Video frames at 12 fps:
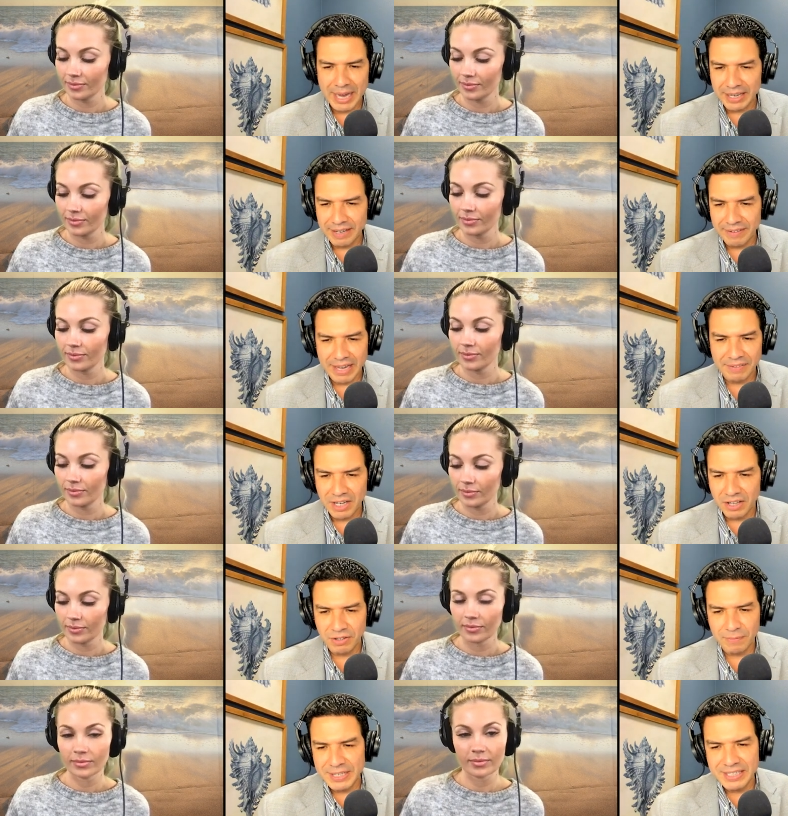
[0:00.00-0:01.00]
Speaker 1: back and have
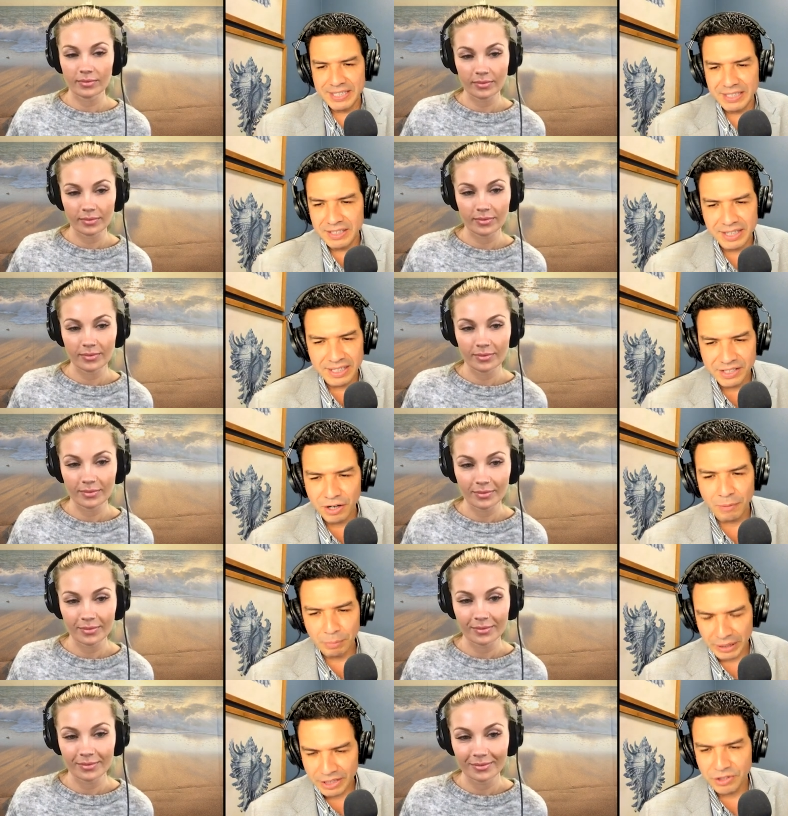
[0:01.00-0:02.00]
another visit, it's
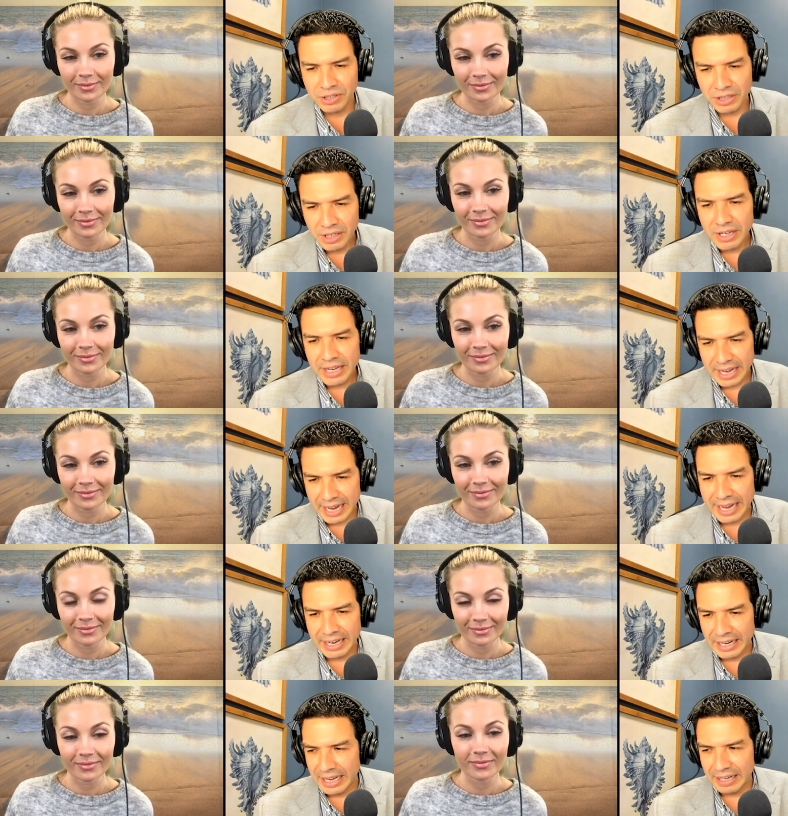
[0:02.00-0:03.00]
our pleasure,
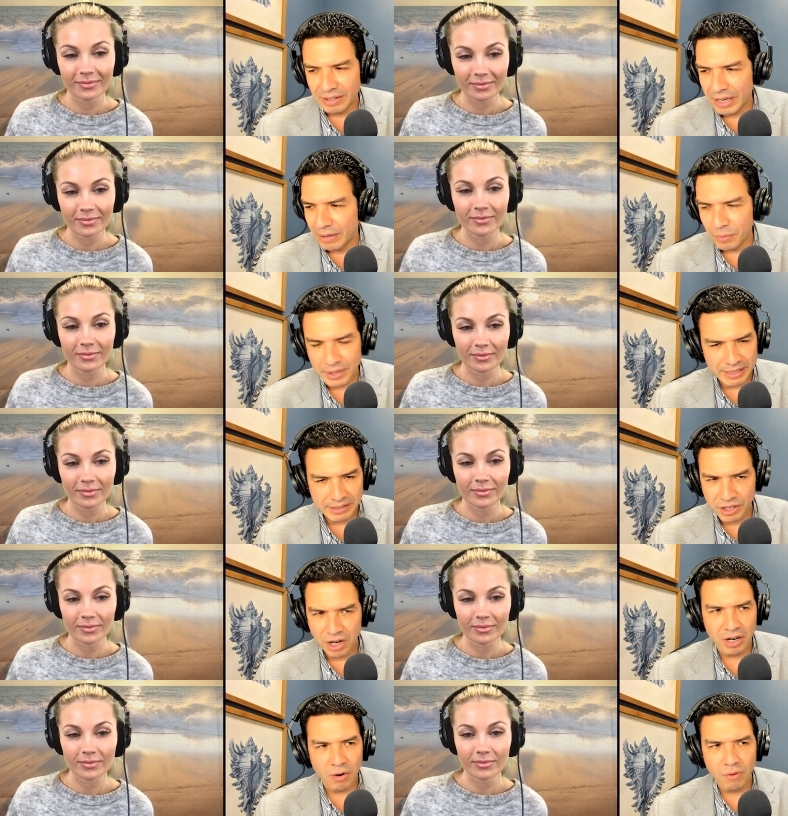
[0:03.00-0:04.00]
and and then we
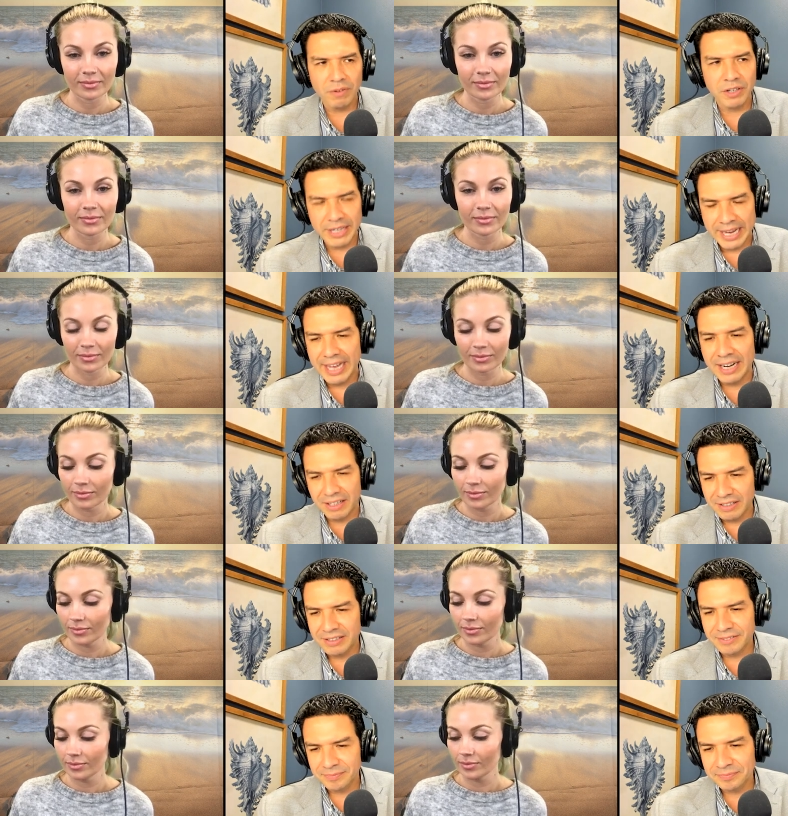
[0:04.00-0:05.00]
talk over it again.
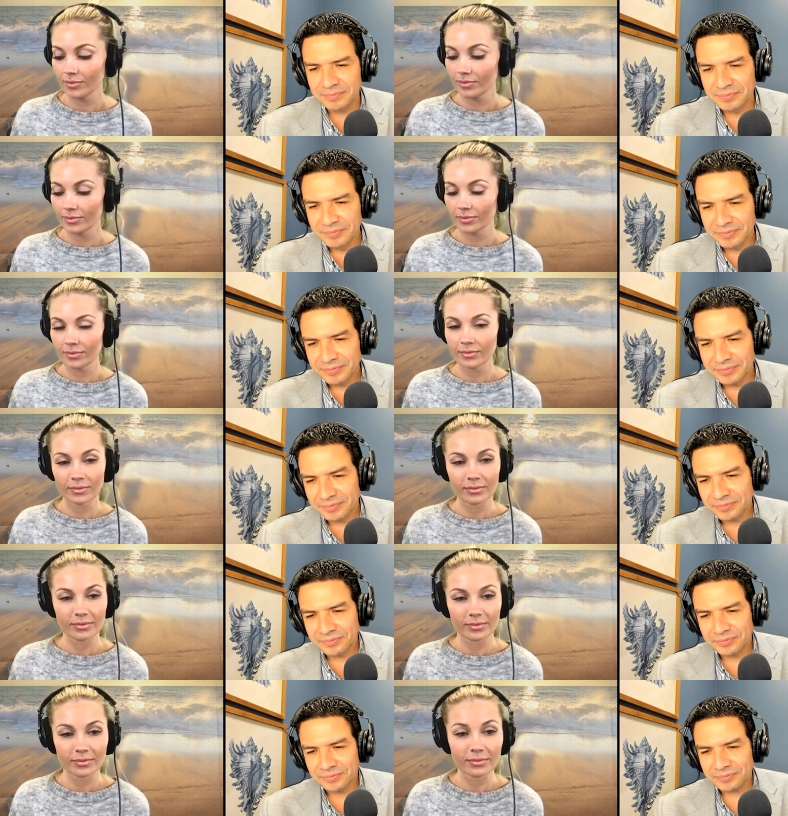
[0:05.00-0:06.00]

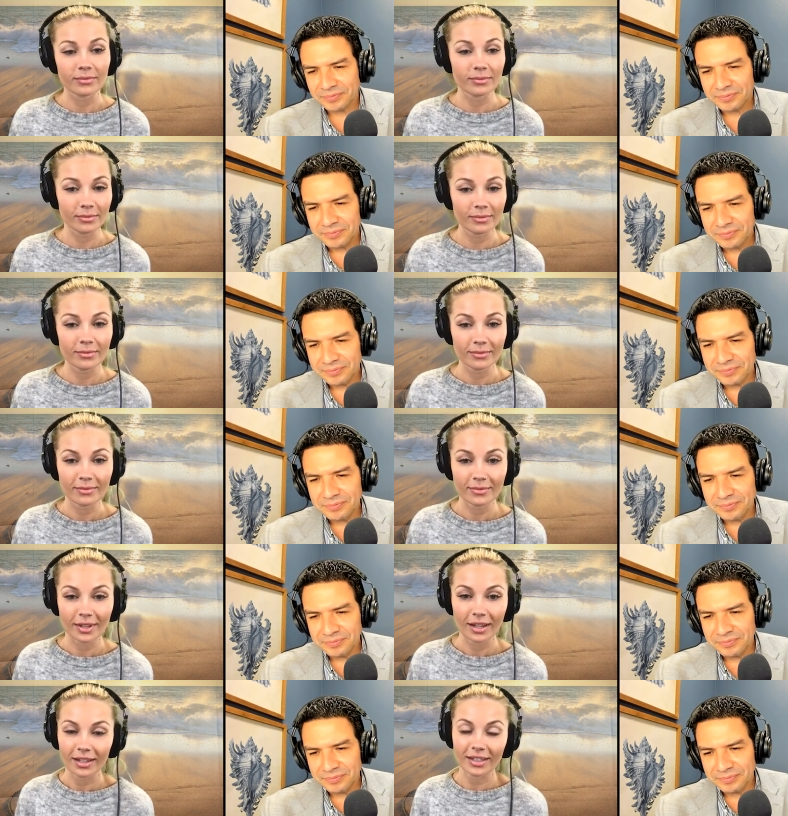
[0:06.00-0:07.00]
Speaker 2: Mm-hmm.
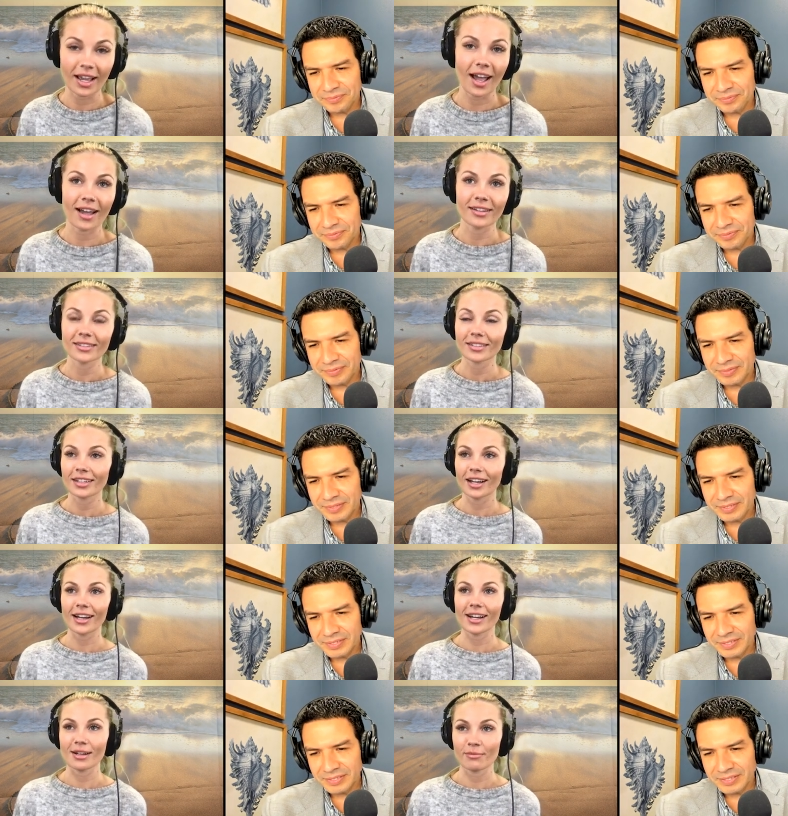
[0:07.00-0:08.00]
Yeah,
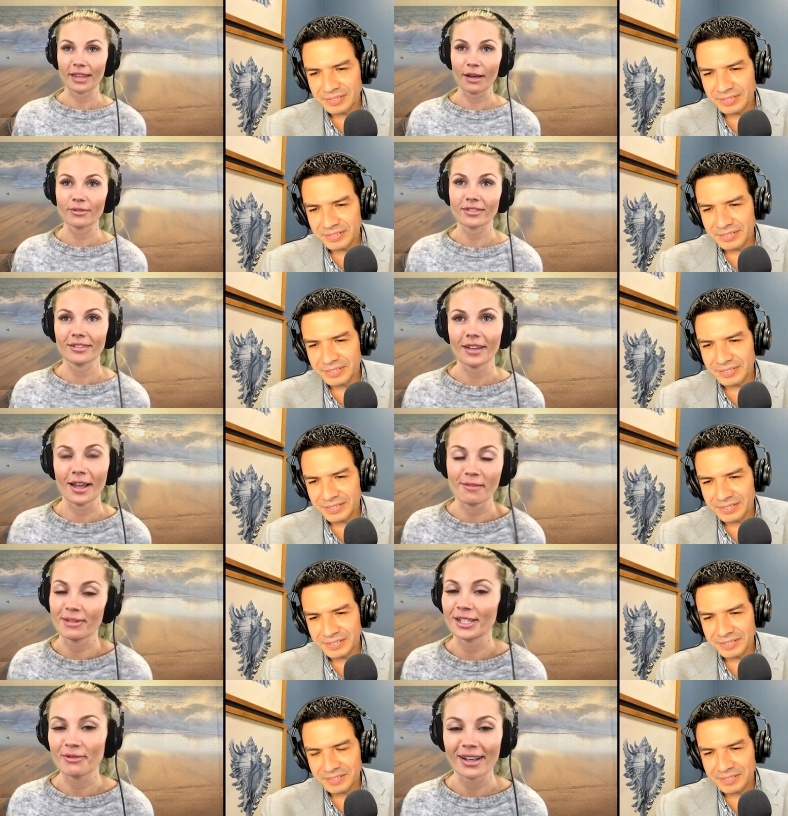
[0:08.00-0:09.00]
um, that was. I
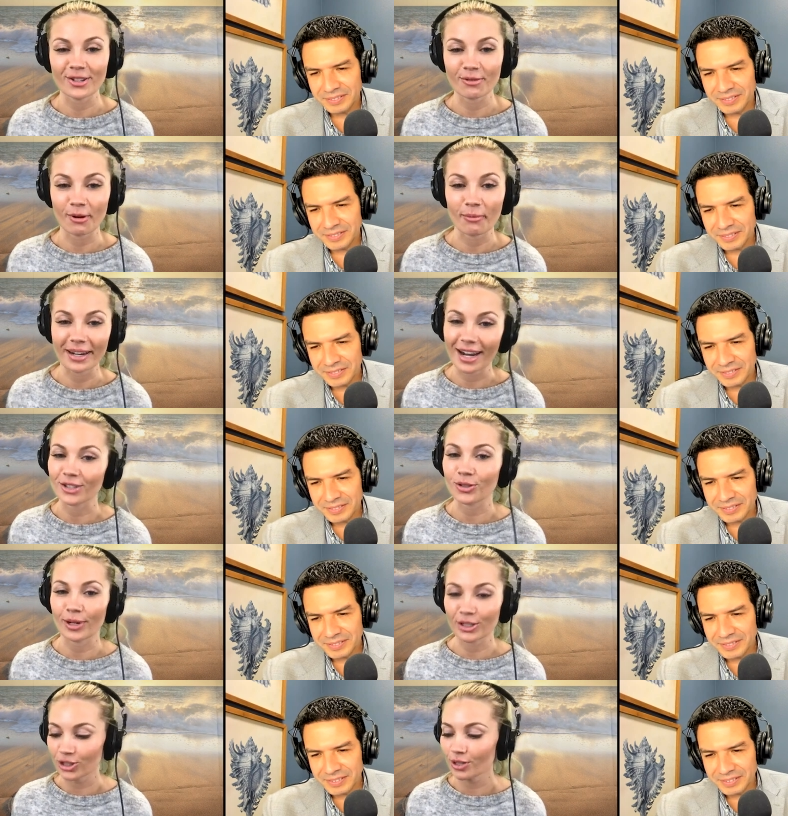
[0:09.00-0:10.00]
mean, you answered what my next
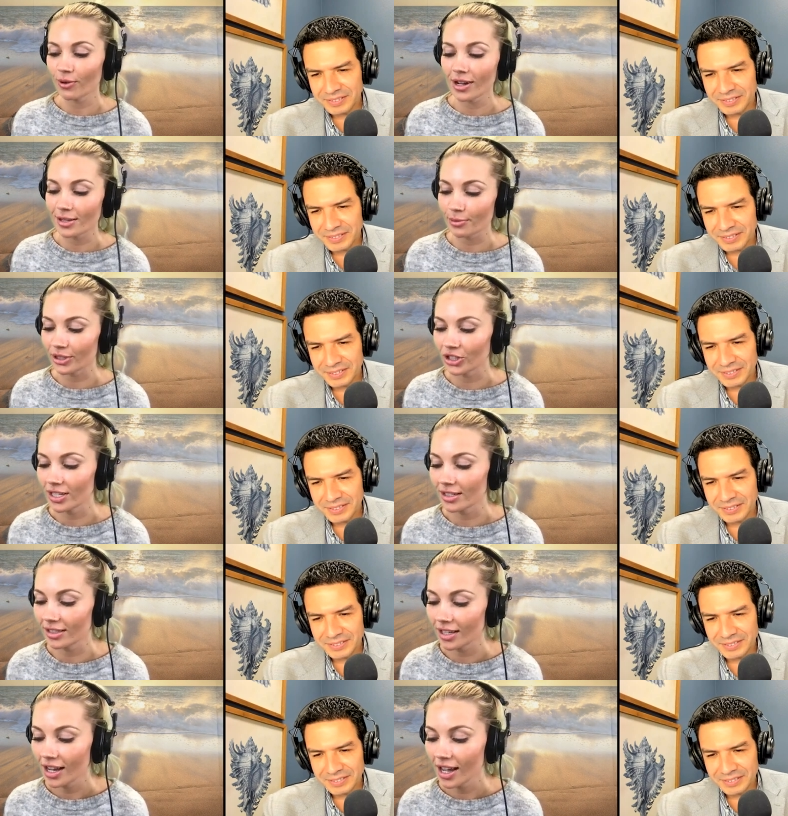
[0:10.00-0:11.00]
question was, which
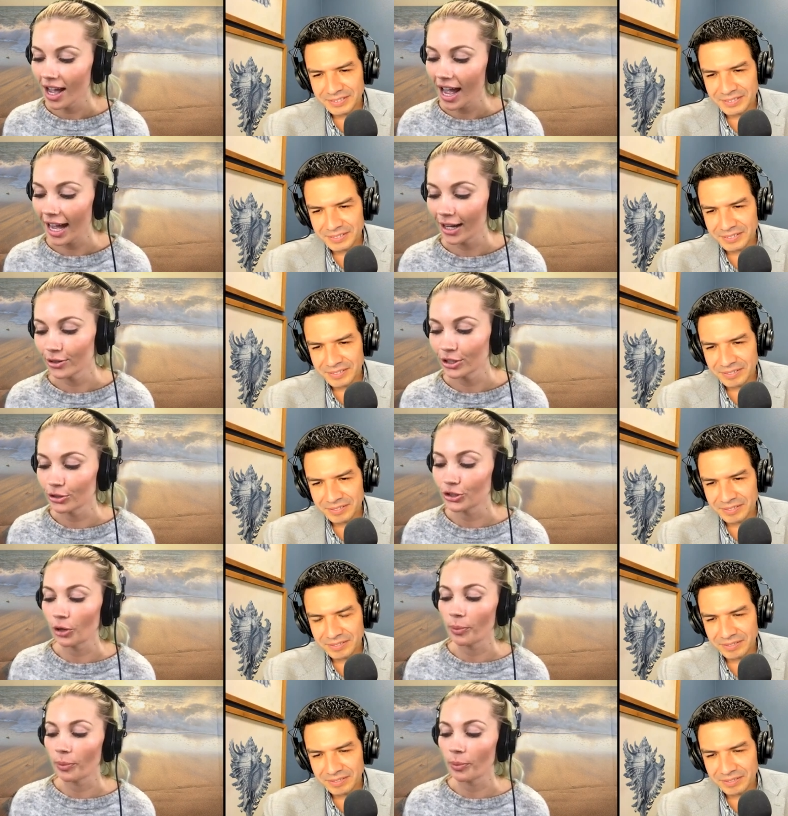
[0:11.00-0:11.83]
is, how do you show